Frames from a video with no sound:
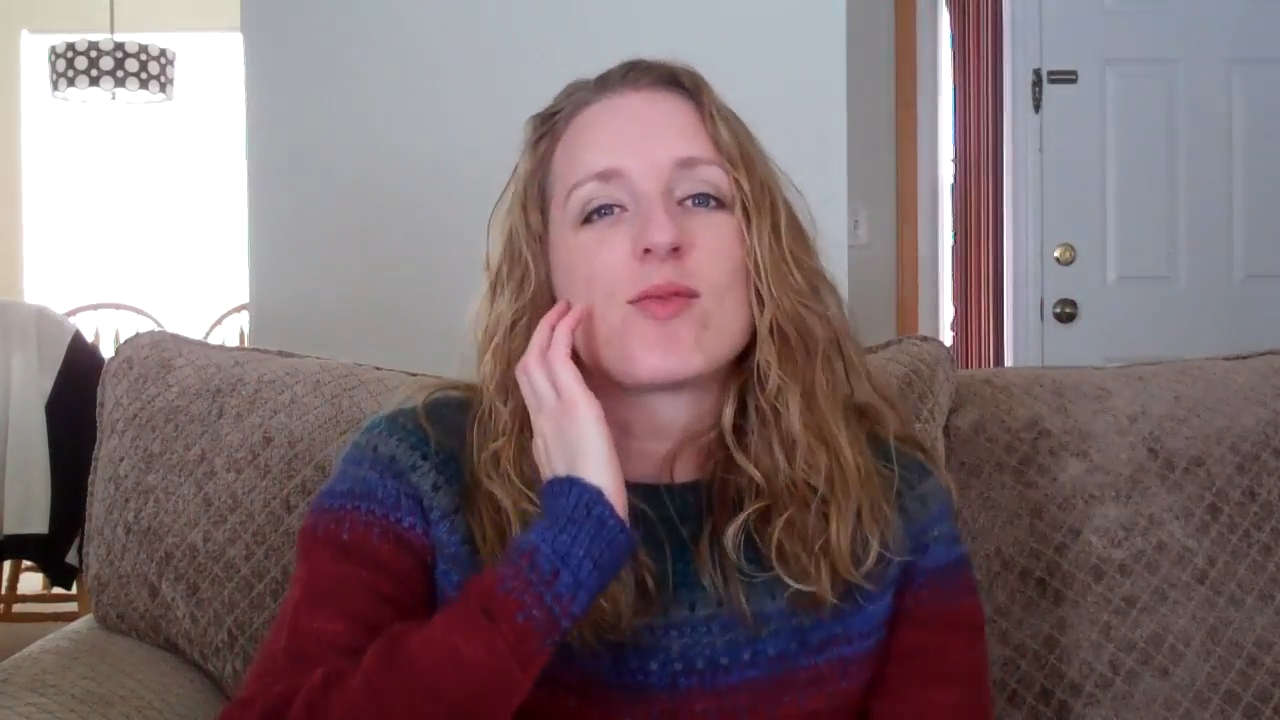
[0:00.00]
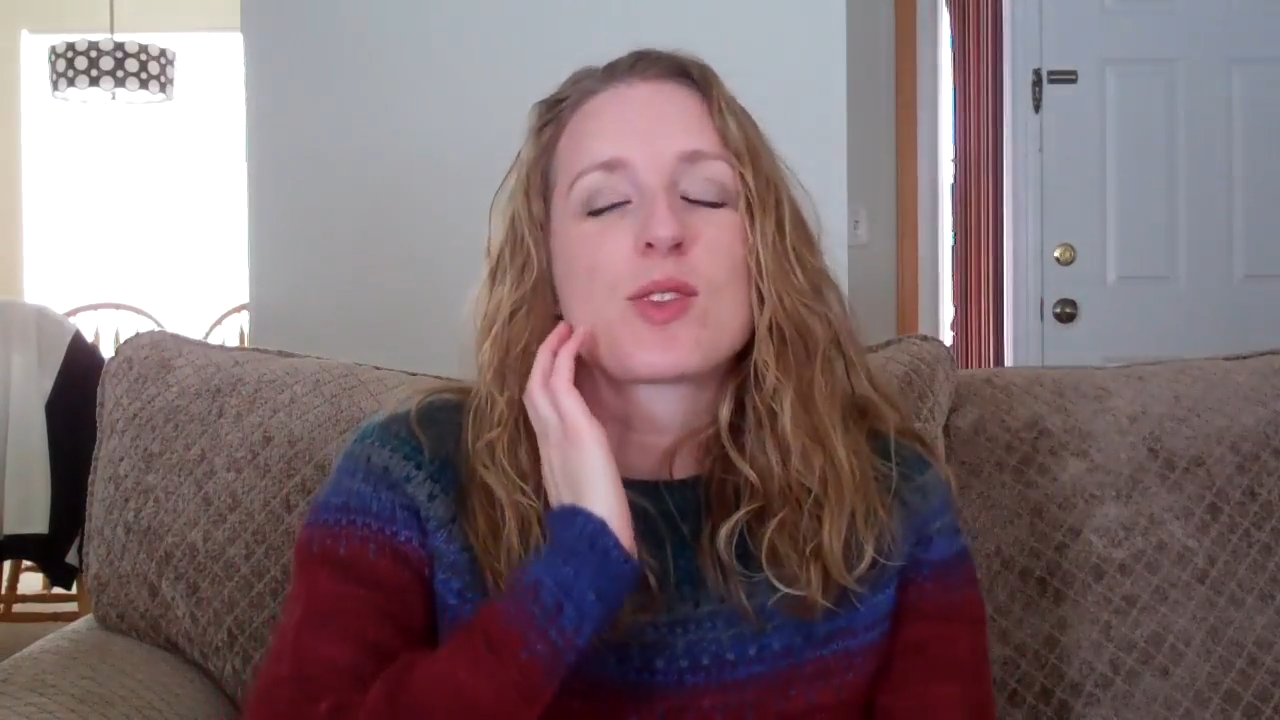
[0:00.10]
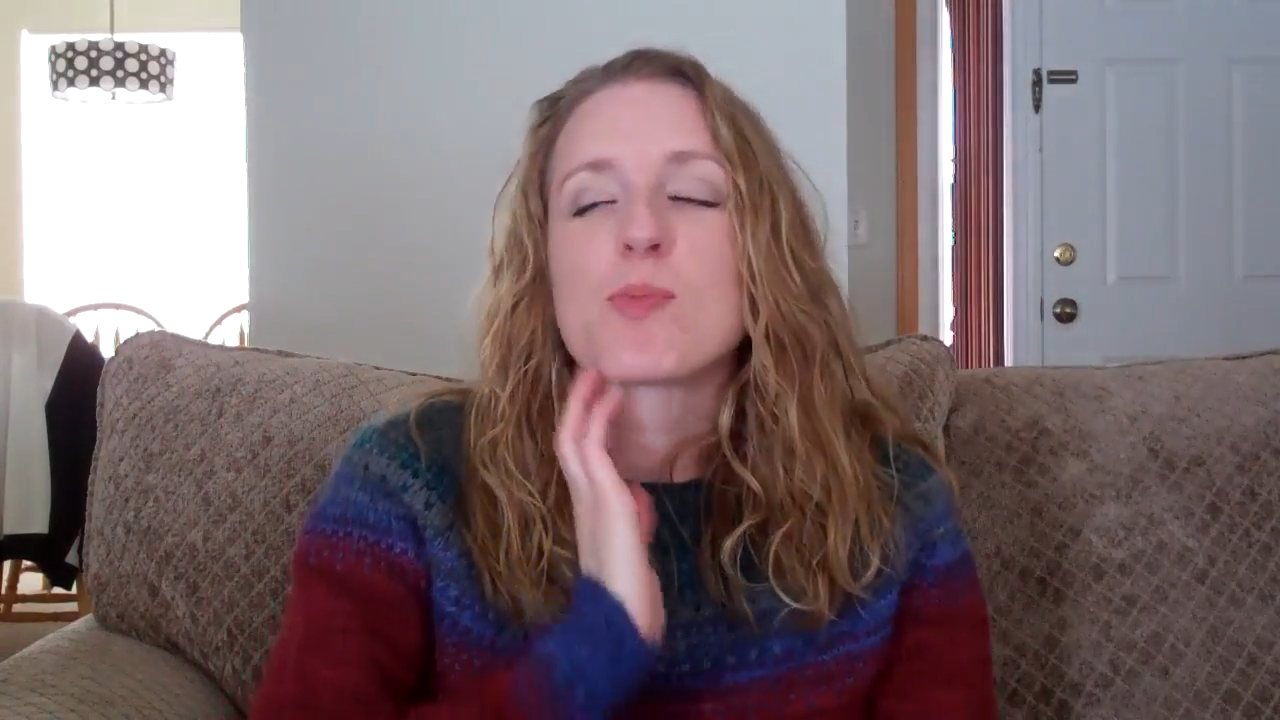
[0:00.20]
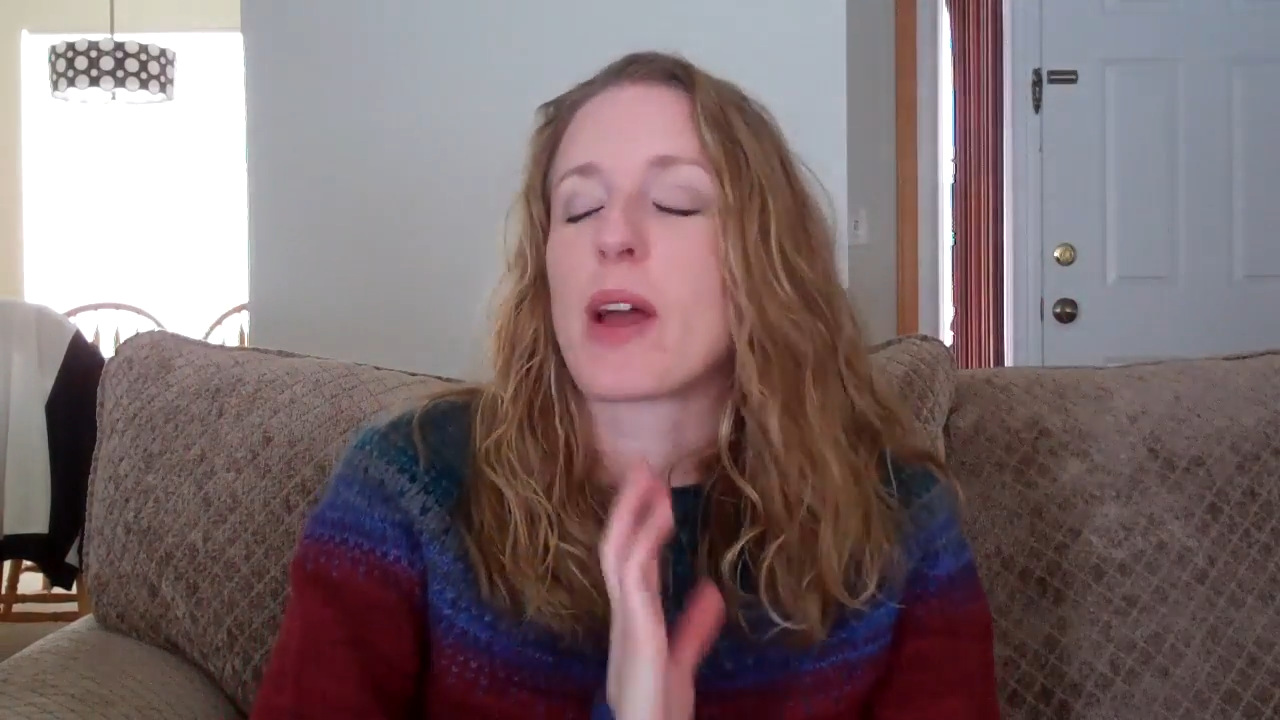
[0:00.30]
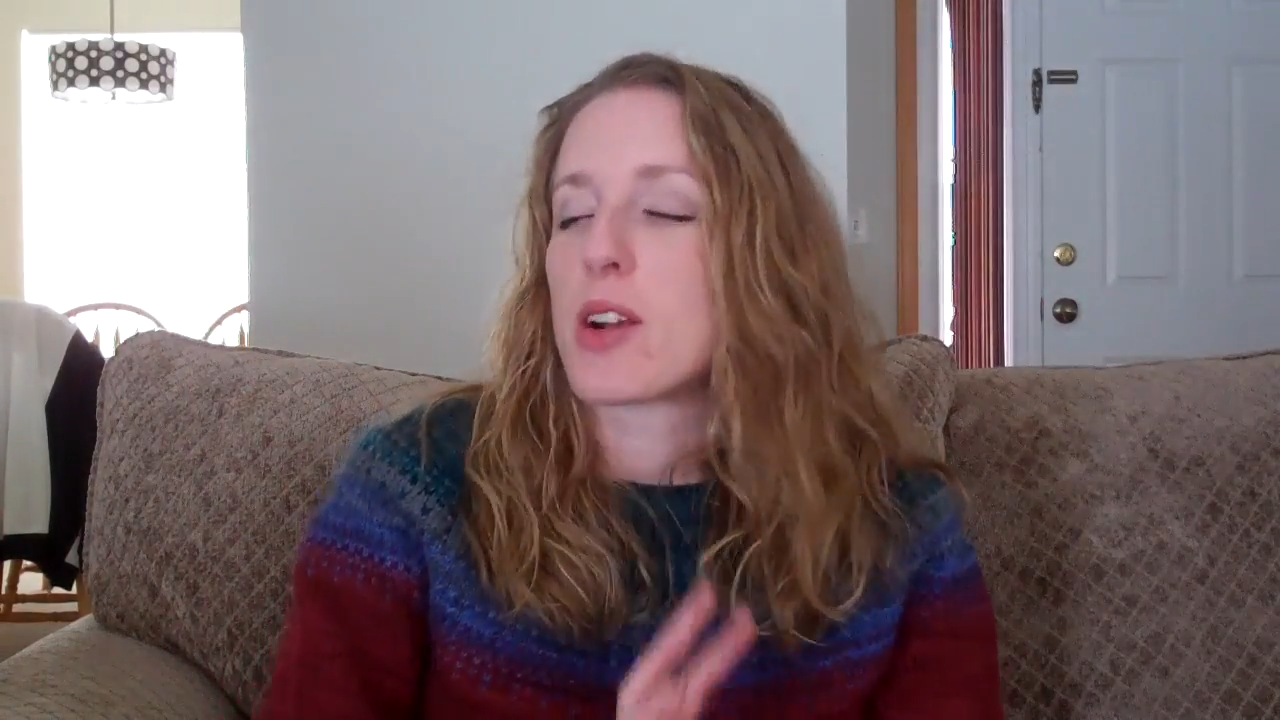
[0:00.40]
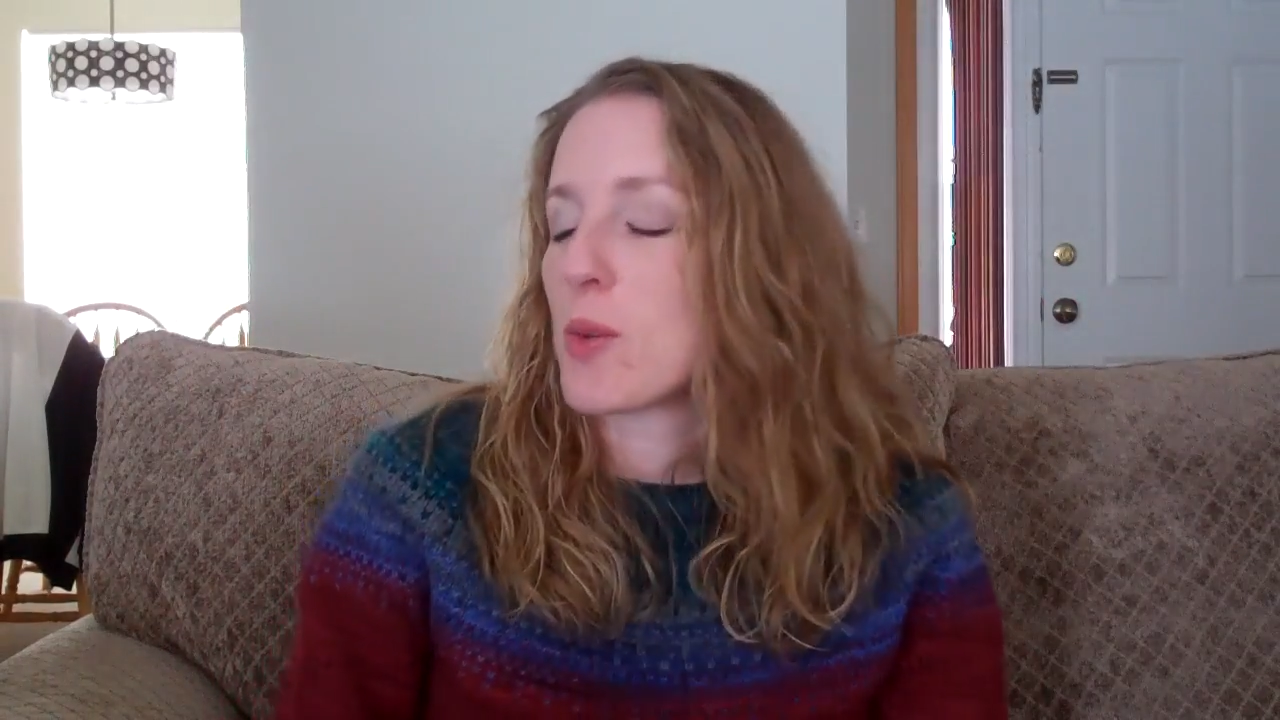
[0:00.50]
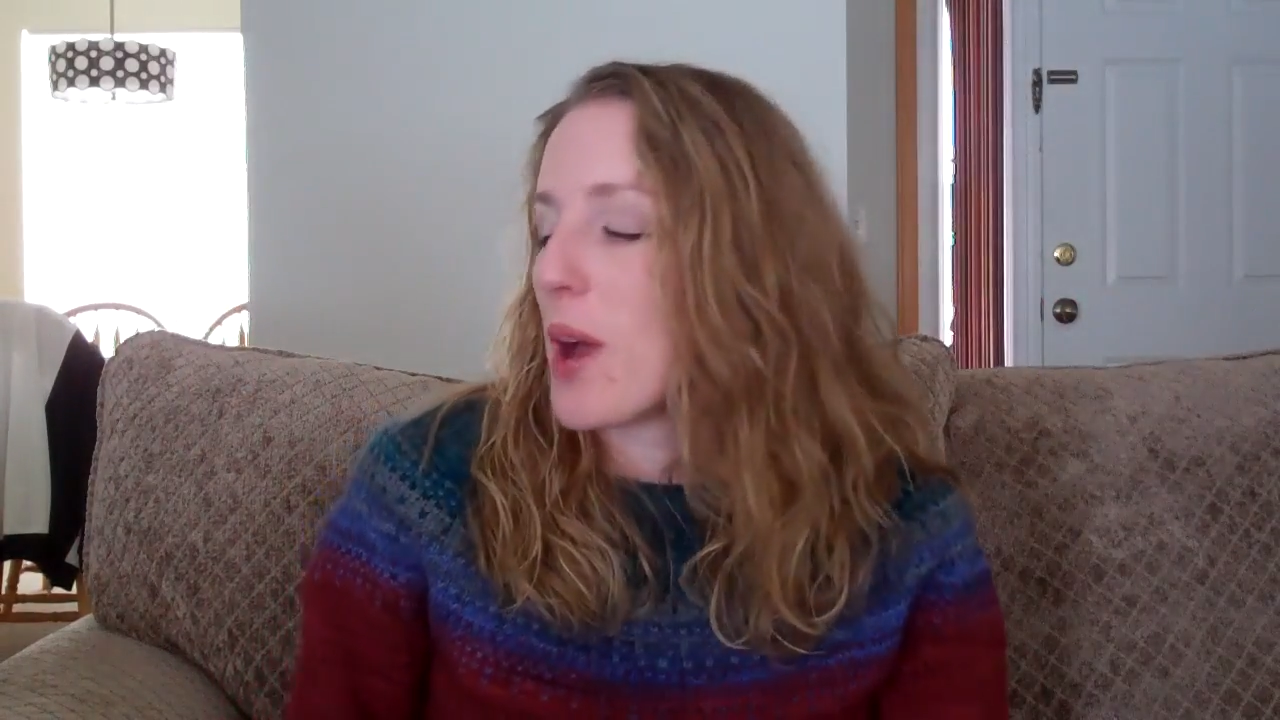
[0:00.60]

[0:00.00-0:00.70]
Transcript: spider